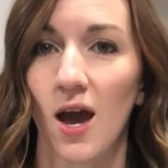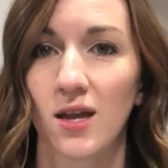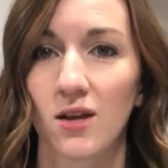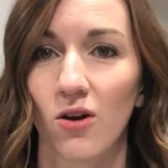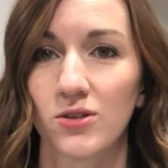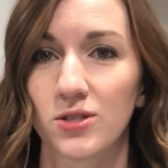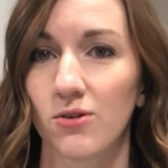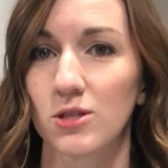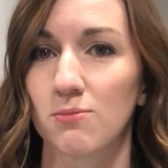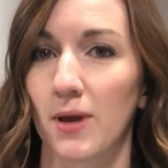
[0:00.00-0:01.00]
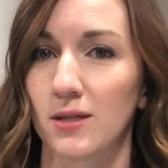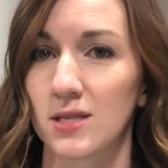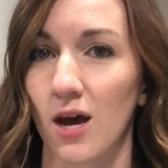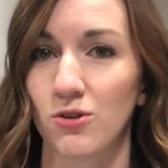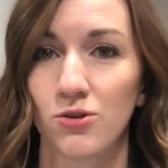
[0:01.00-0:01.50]
and it also explains
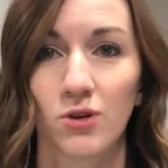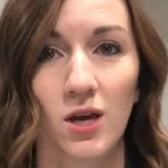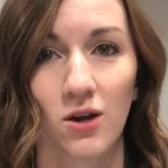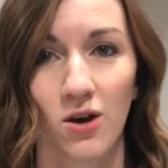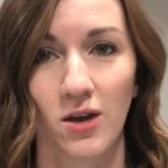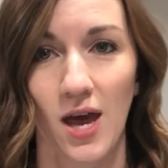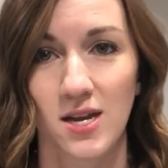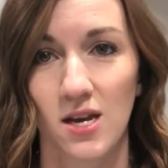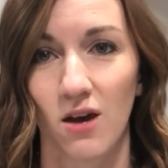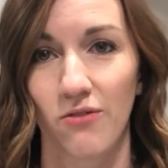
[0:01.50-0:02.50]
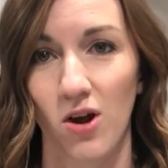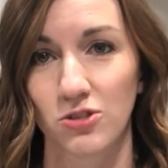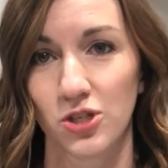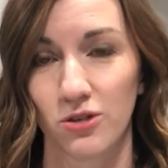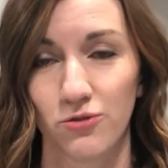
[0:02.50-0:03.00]
how you can cook any of our
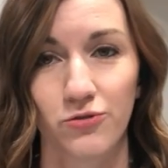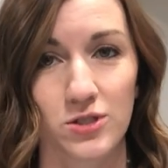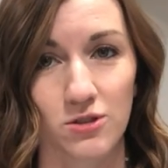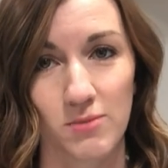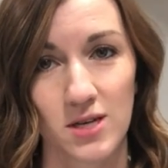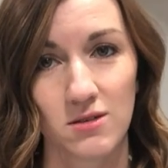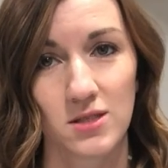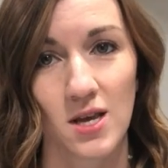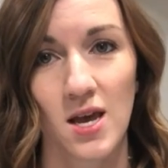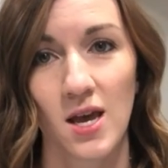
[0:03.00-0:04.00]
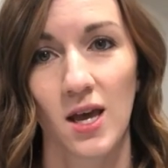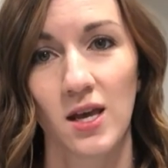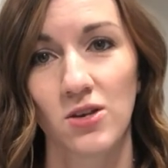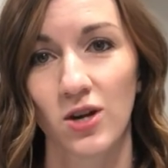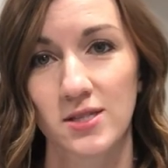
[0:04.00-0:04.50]
chilled freezer meals
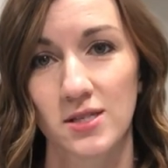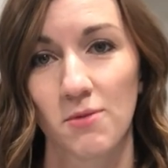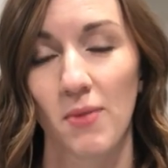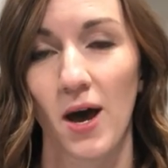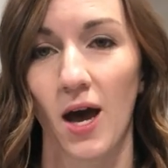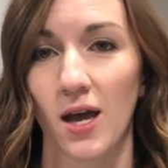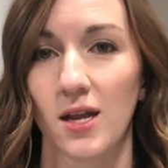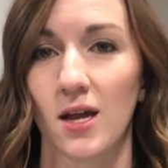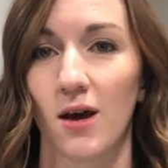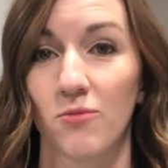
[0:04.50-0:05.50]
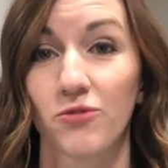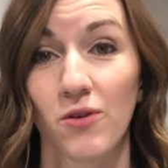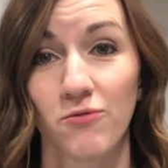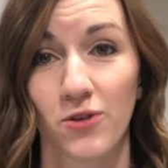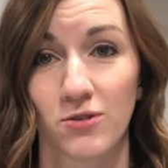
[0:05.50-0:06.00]
in your Instant Pot
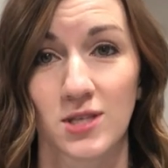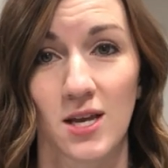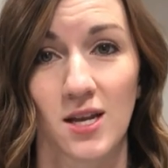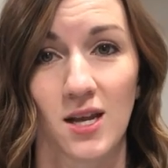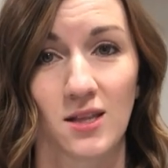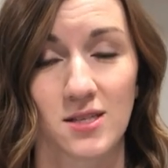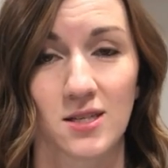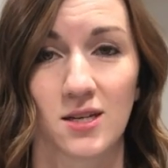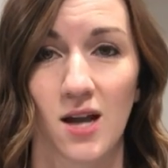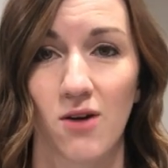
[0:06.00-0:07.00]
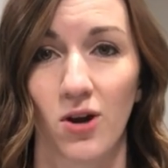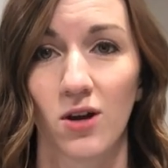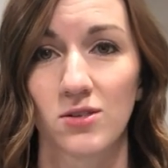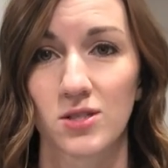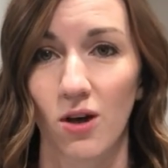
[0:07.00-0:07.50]
from frozen in less than an hour.
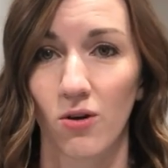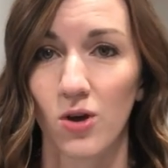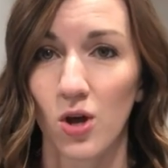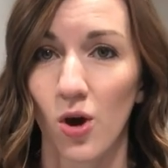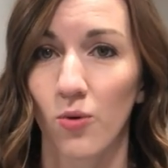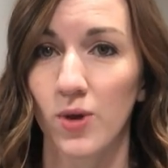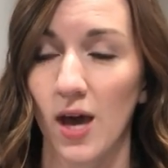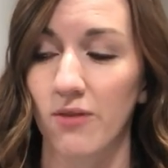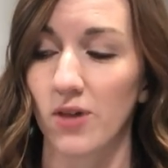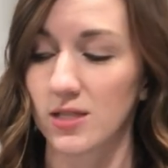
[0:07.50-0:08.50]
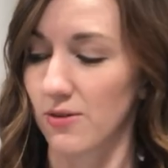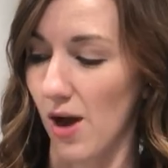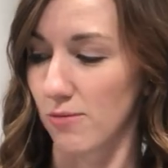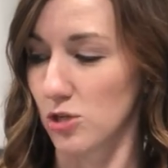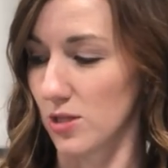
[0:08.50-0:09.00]
So we have lots of
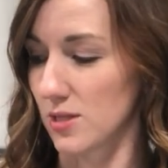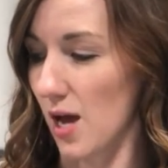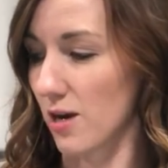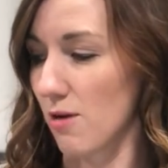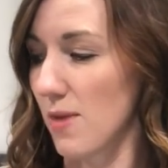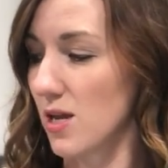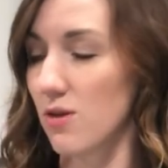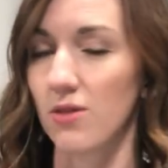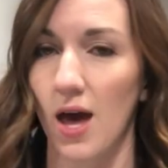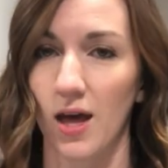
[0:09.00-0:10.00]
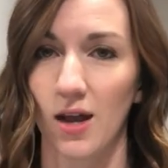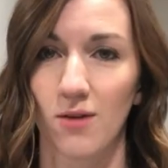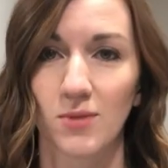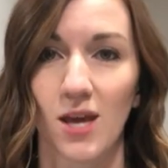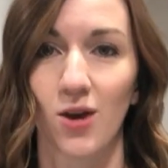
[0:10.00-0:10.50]
options on our menu that
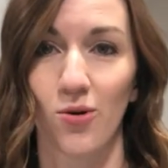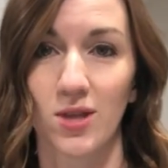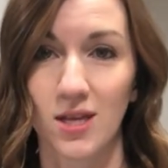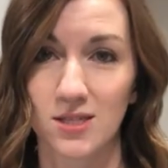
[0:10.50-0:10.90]
can go in the